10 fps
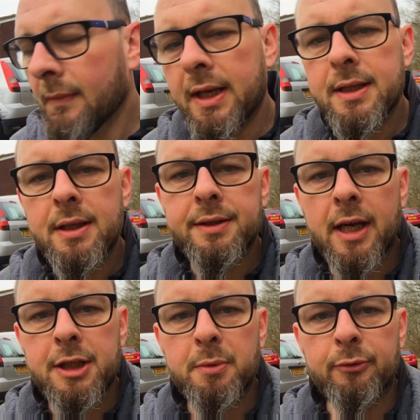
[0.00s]
is an
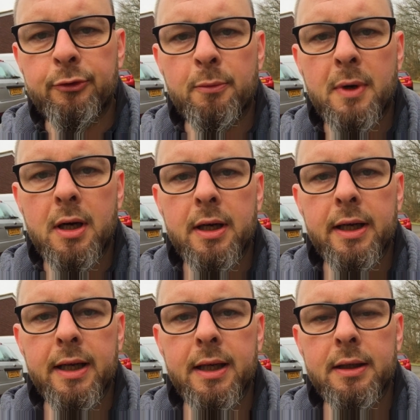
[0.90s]
attachment for
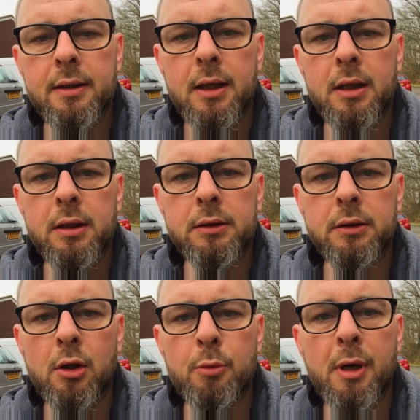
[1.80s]
my
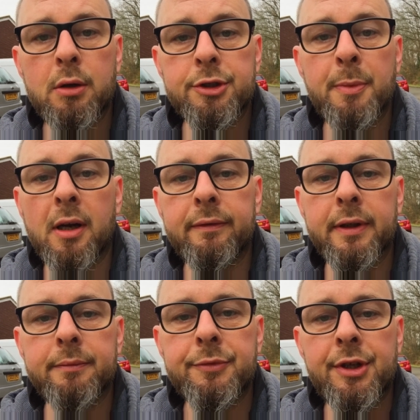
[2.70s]
long pole smart
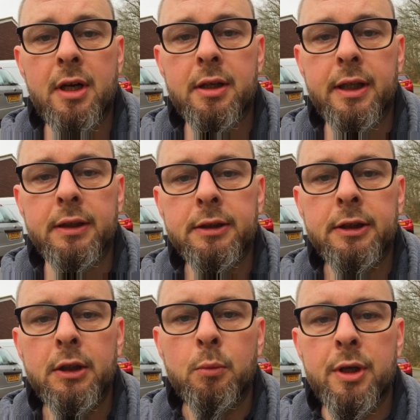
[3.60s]
fit Tanaka,
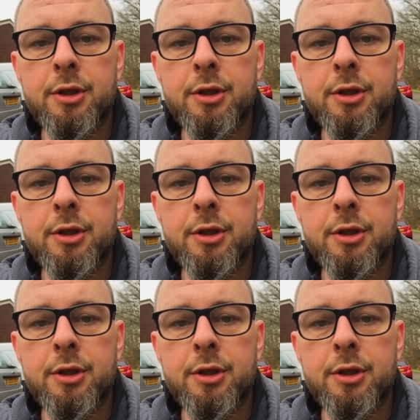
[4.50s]
which